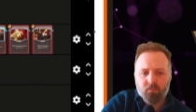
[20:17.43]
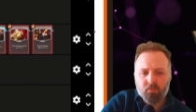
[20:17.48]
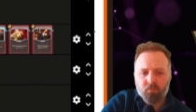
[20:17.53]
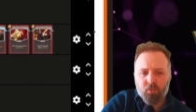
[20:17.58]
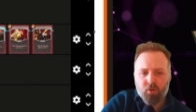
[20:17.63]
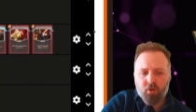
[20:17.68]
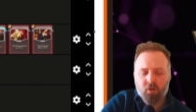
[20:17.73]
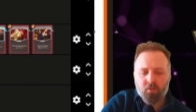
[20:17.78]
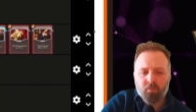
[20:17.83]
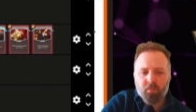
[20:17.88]

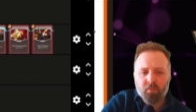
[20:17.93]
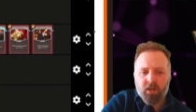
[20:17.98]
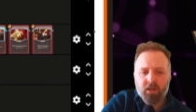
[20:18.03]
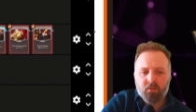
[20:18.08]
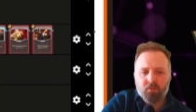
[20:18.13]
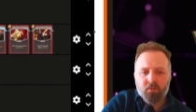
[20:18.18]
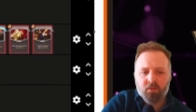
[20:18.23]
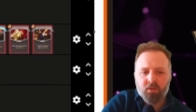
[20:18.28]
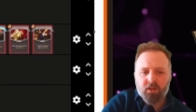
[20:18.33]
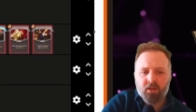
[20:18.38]

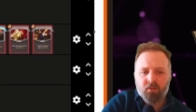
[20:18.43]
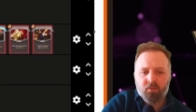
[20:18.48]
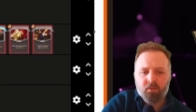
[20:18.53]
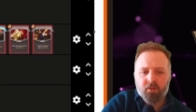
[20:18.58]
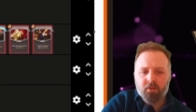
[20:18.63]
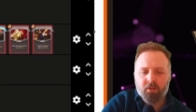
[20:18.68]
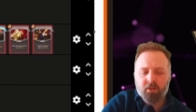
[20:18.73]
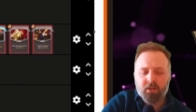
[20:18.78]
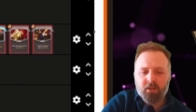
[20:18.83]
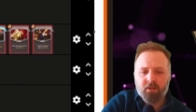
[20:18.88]
compound how
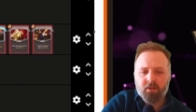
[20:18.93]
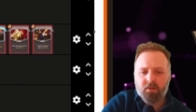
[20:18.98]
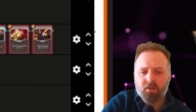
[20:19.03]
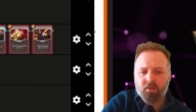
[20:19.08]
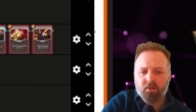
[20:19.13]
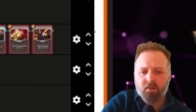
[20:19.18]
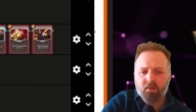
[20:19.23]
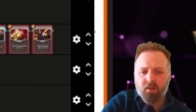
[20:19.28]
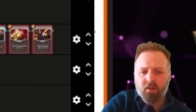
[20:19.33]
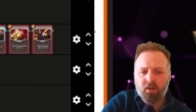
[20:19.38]
good it
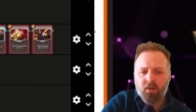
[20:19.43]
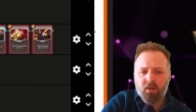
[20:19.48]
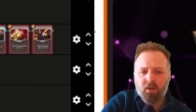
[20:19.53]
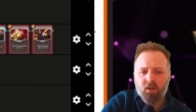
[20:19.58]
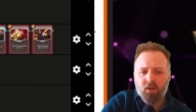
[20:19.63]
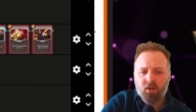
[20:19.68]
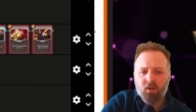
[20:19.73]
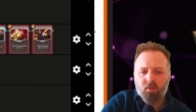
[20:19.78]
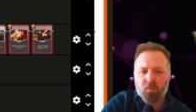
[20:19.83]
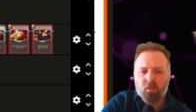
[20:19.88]
is.
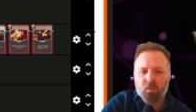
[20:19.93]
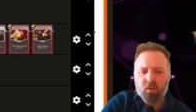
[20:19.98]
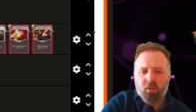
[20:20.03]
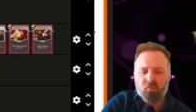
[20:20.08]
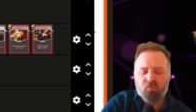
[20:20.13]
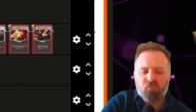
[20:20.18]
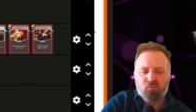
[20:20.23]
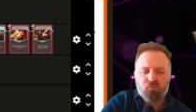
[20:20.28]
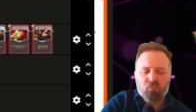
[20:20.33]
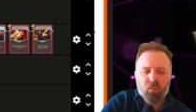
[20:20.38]

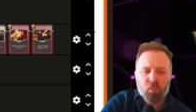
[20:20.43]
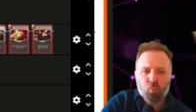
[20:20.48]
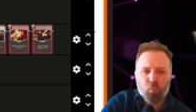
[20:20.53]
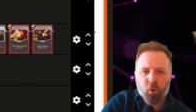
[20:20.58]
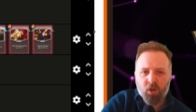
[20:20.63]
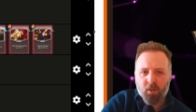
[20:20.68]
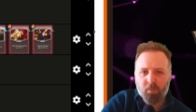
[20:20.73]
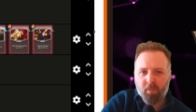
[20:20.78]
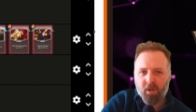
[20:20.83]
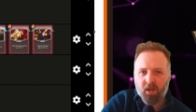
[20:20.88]

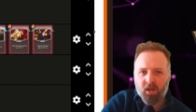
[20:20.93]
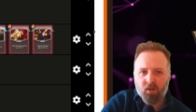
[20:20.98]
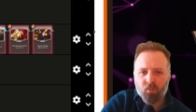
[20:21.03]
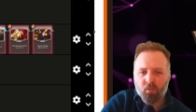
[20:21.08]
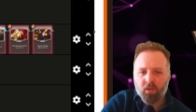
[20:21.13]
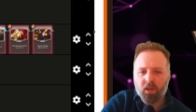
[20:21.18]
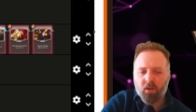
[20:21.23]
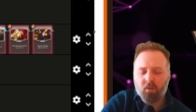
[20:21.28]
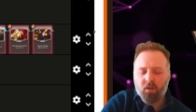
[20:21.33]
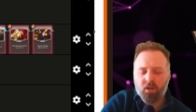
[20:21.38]
Would I pick it
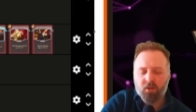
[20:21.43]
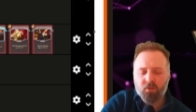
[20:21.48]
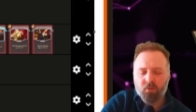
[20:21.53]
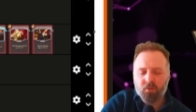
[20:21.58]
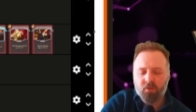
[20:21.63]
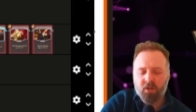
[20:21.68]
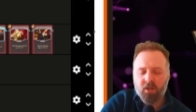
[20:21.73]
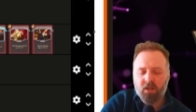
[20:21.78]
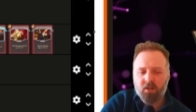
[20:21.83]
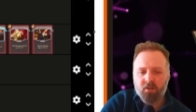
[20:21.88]
without
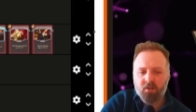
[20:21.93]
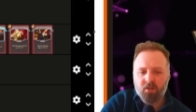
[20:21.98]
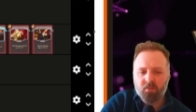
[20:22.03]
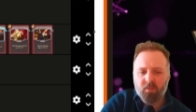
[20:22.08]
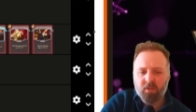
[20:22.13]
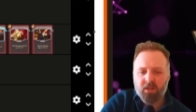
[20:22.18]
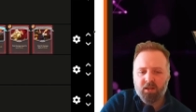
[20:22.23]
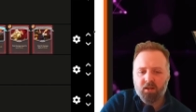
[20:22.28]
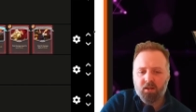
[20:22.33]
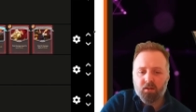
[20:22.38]
exhaust cards in
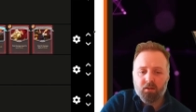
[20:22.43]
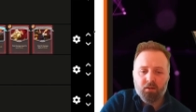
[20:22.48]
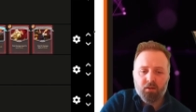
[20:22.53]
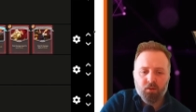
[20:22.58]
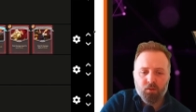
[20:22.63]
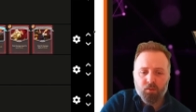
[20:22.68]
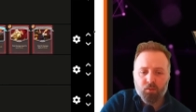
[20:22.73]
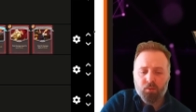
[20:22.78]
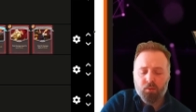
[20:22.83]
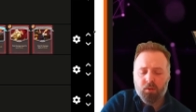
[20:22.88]
my deck?
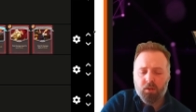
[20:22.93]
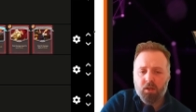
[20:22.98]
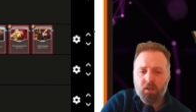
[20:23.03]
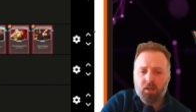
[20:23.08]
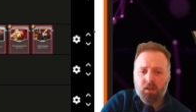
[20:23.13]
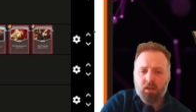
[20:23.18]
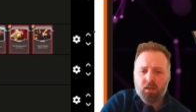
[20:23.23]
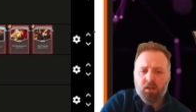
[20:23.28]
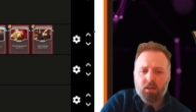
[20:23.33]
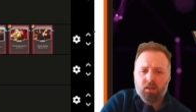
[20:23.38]
No.
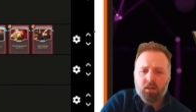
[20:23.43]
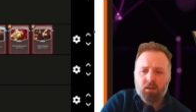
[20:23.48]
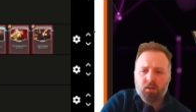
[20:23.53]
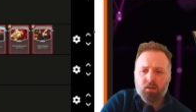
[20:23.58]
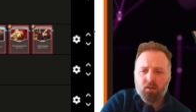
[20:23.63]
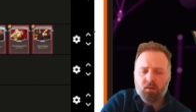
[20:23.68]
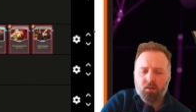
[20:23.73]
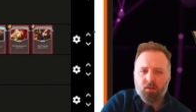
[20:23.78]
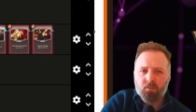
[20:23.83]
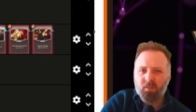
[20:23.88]

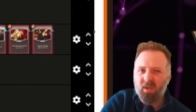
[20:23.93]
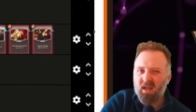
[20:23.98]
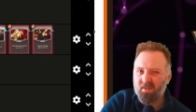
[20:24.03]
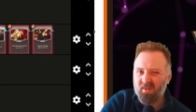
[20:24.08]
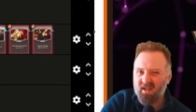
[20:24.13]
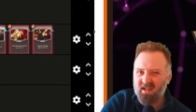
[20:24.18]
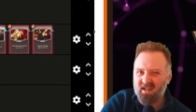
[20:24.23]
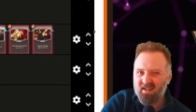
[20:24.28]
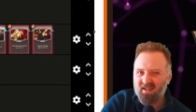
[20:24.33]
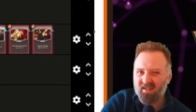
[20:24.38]

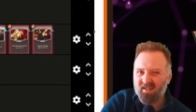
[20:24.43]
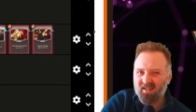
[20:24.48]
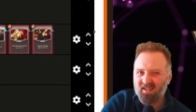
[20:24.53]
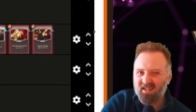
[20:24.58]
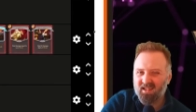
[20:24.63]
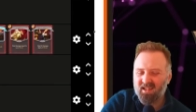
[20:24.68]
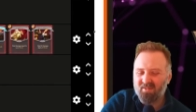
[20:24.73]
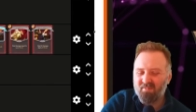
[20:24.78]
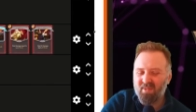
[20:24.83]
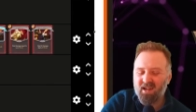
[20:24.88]
Maybe,
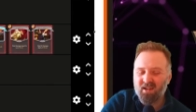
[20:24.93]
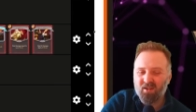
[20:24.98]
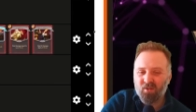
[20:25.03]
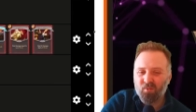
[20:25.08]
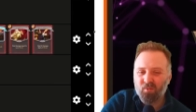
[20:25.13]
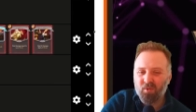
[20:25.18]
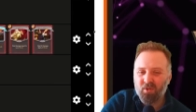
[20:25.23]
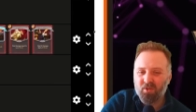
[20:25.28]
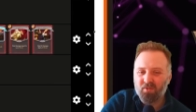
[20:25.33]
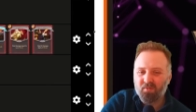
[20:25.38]
depending on
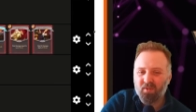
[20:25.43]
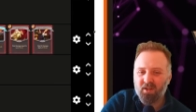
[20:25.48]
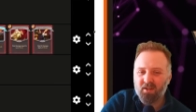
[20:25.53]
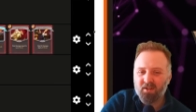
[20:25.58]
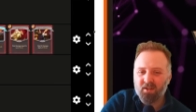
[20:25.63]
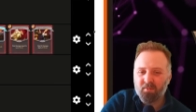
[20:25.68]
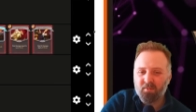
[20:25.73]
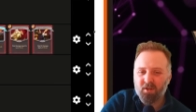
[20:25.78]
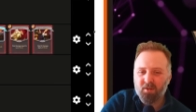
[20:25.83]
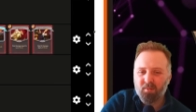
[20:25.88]
which
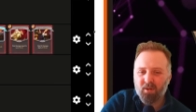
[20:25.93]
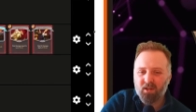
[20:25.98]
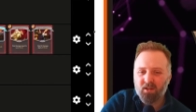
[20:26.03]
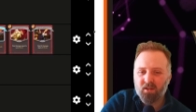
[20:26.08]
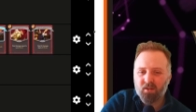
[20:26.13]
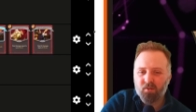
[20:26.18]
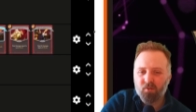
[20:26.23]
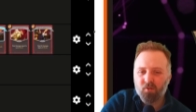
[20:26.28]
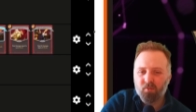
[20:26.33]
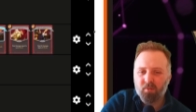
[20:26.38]
fights I'm expecting
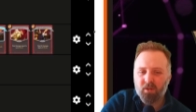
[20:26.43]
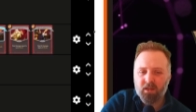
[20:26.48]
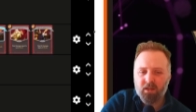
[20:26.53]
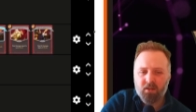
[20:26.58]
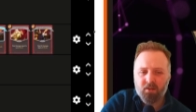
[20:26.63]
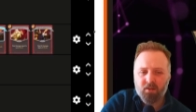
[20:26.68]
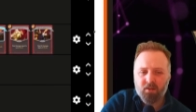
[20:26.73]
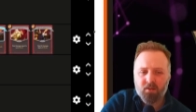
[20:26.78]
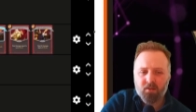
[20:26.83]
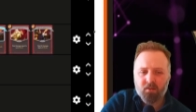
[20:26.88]
to go up
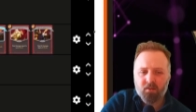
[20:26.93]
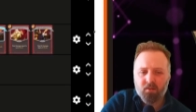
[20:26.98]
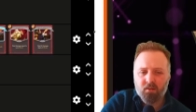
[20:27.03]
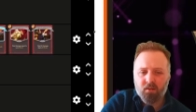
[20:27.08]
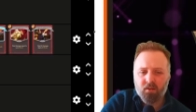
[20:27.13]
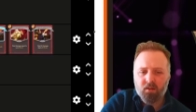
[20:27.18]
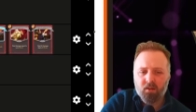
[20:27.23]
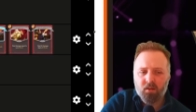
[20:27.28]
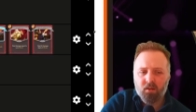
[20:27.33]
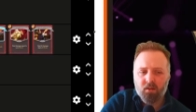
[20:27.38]
against.
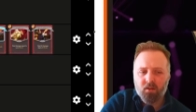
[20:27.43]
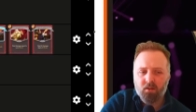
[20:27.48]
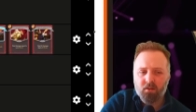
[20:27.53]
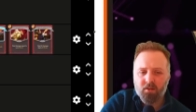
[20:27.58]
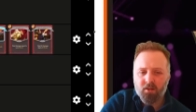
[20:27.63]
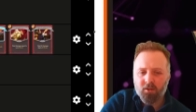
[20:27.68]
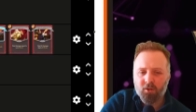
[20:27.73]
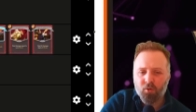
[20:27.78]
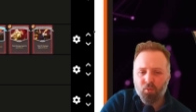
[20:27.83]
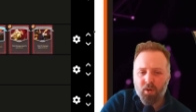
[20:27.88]

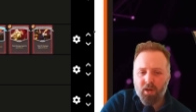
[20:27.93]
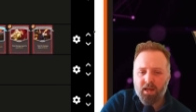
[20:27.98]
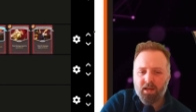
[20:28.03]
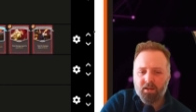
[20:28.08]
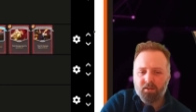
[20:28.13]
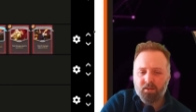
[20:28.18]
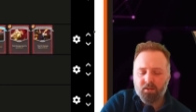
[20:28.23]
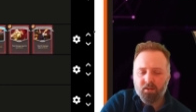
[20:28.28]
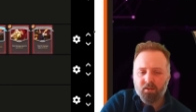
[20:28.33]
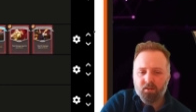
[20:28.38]
It's a low A
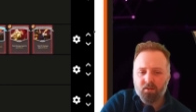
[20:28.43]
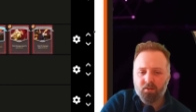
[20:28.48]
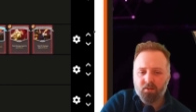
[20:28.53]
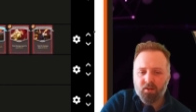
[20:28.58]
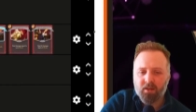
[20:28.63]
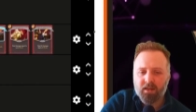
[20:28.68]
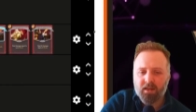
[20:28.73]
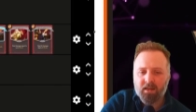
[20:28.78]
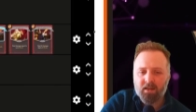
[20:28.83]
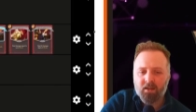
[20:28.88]
tier because
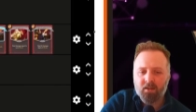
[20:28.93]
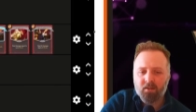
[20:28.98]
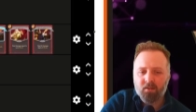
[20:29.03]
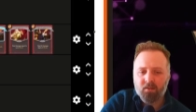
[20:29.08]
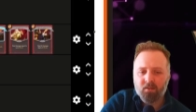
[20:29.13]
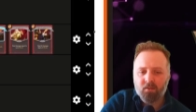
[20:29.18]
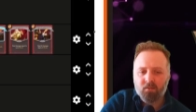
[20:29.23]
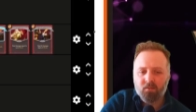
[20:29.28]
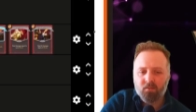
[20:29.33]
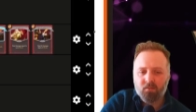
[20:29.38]
it
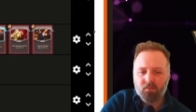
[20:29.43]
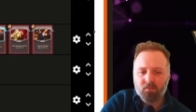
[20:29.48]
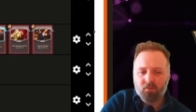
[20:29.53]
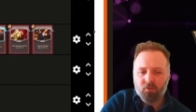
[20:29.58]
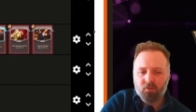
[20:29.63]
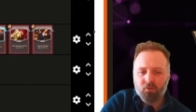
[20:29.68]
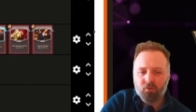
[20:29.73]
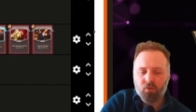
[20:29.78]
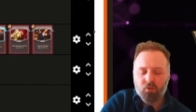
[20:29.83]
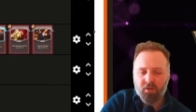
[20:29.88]
can
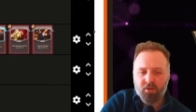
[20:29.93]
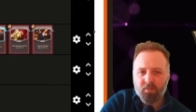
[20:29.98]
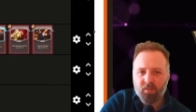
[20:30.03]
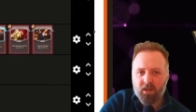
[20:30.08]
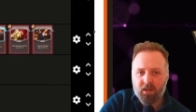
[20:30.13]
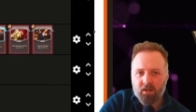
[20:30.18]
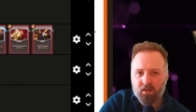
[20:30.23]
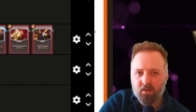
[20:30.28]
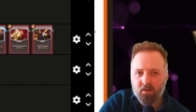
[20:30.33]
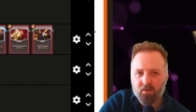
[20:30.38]
draw as
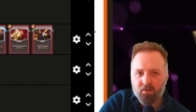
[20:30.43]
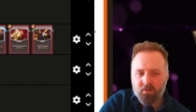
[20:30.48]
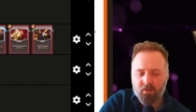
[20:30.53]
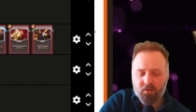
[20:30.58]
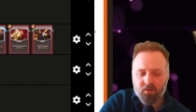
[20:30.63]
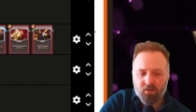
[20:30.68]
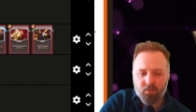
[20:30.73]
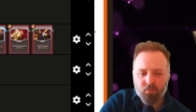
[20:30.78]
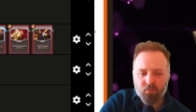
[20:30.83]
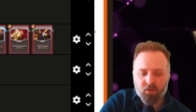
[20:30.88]
many cards
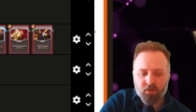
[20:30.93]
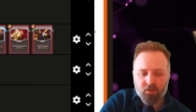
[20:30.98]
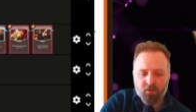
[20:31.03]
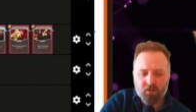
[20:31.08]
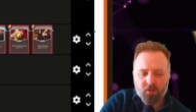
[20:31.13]
as you want,